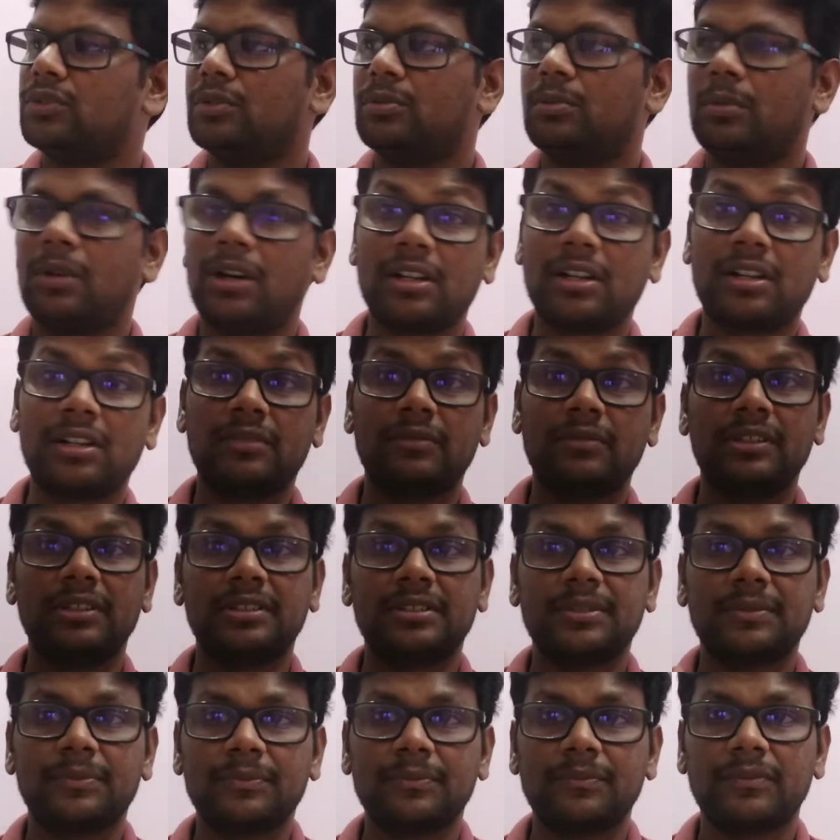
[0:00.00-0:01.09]
market wise,
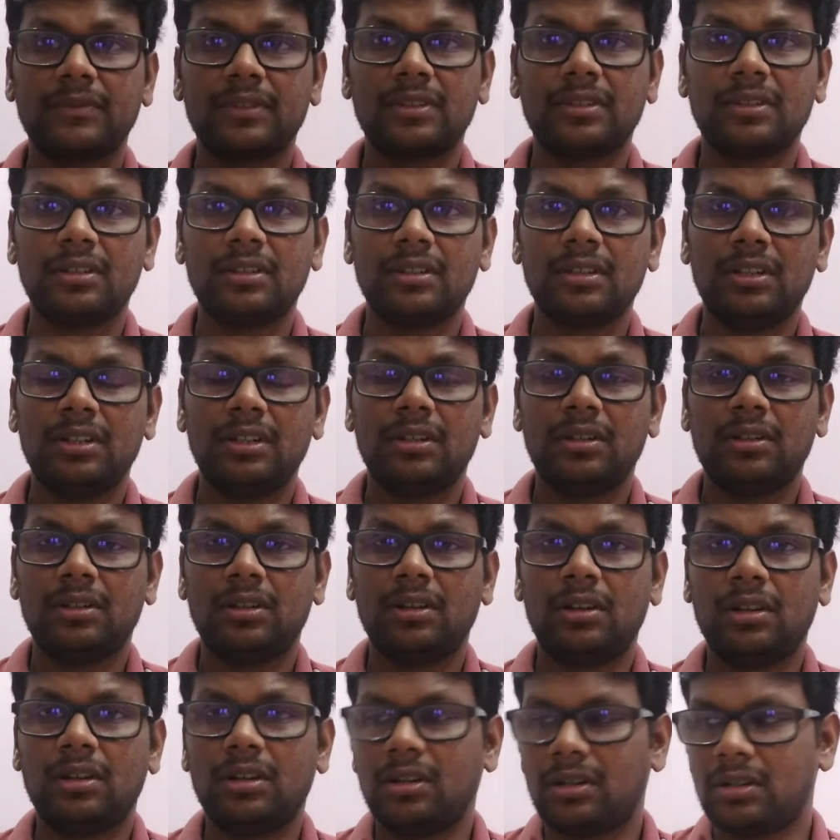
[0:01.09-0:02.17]

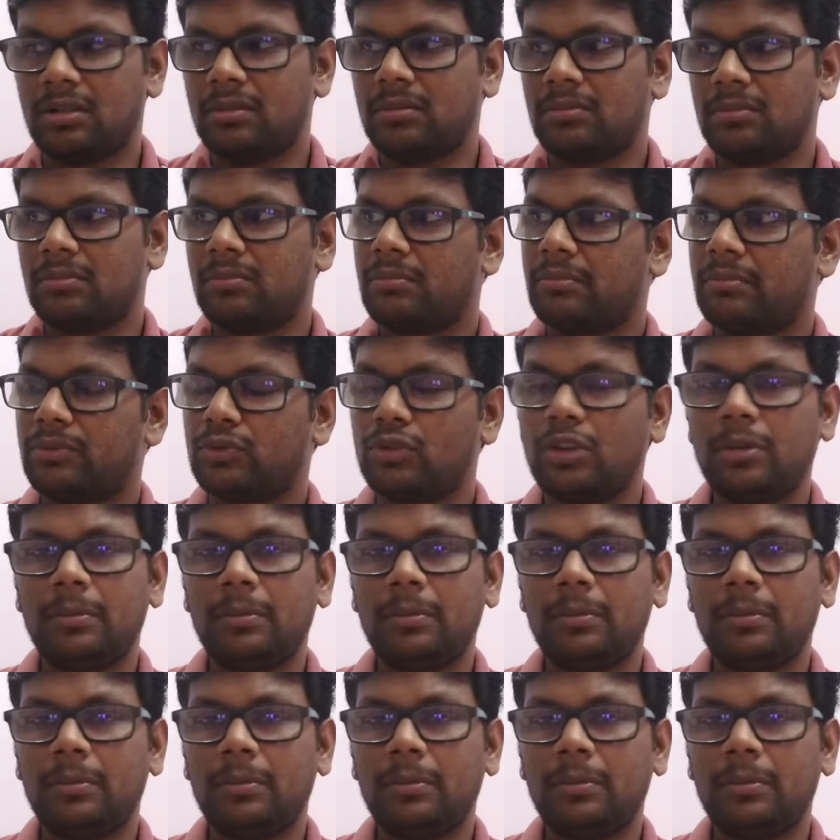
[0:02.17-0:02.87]
so